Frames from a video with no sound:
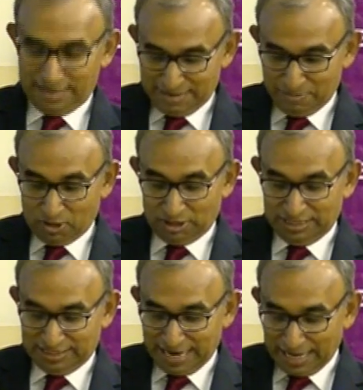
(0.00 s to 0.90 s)
And because
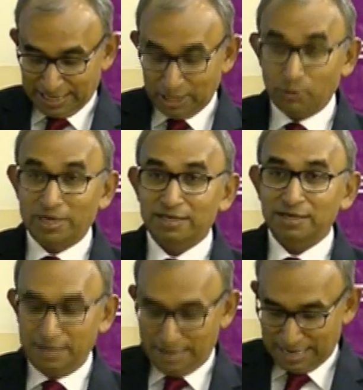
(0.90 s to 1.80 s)
he said, I can do it,
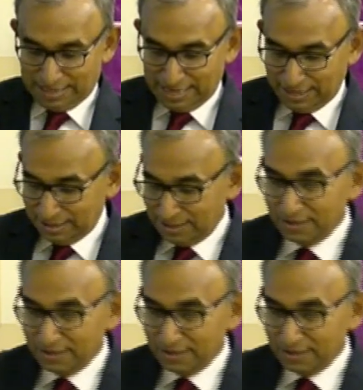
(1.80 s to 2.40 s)
I think